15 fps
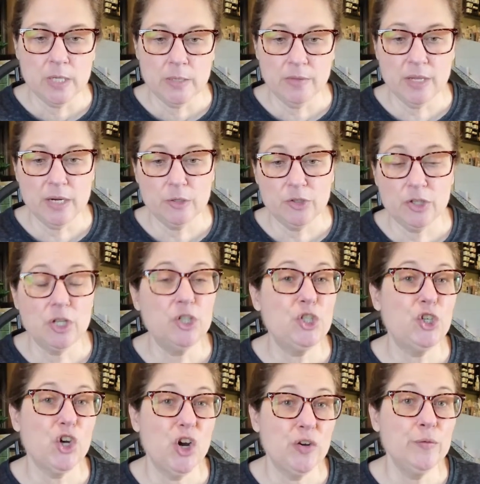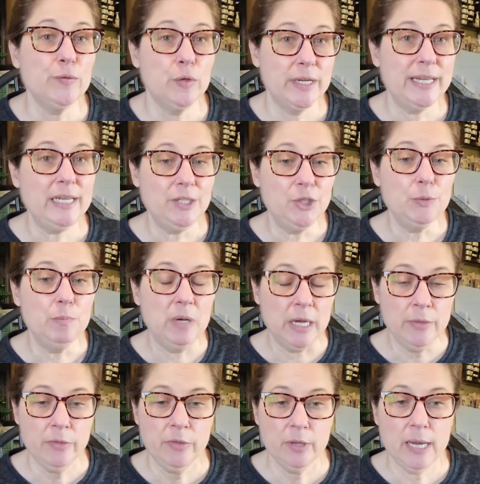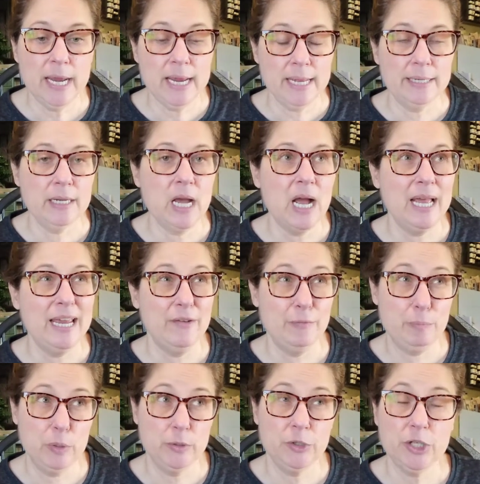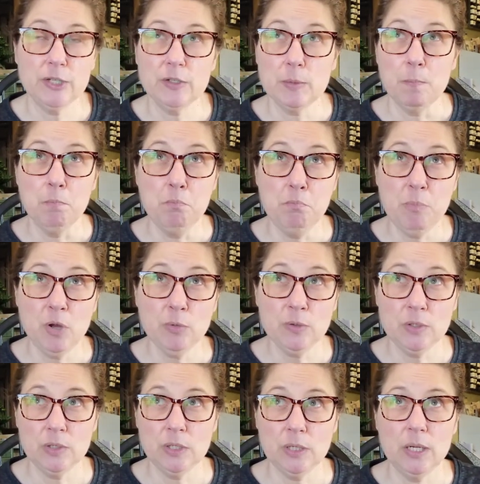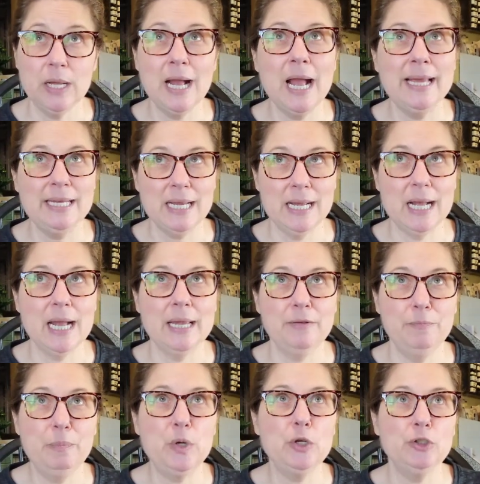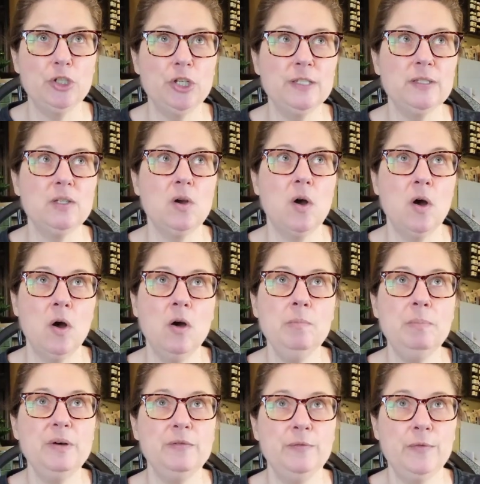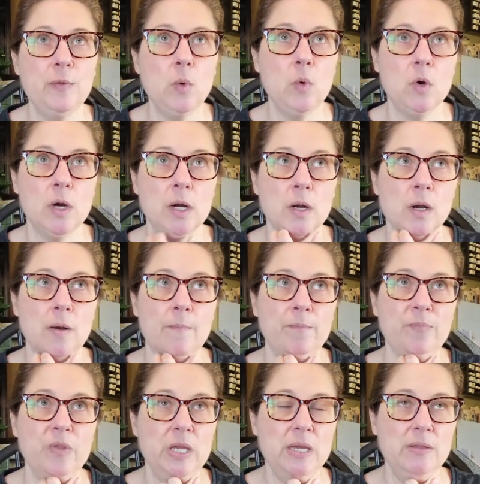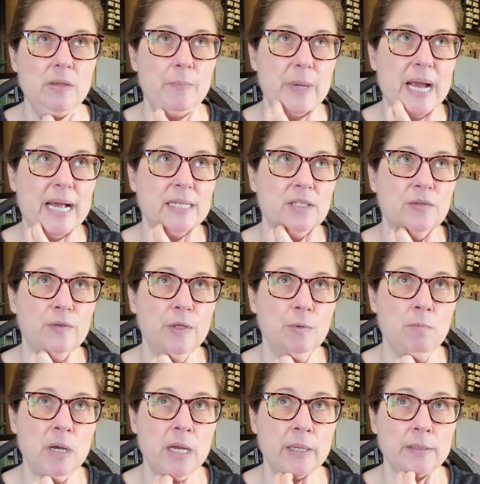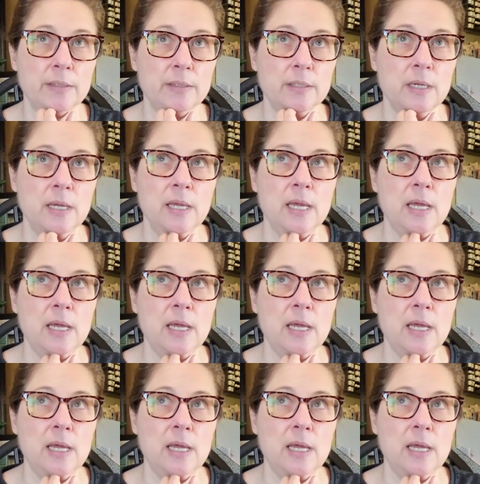There's a chart for each month, and I have purchased I've purchased all but 4 in the past few months,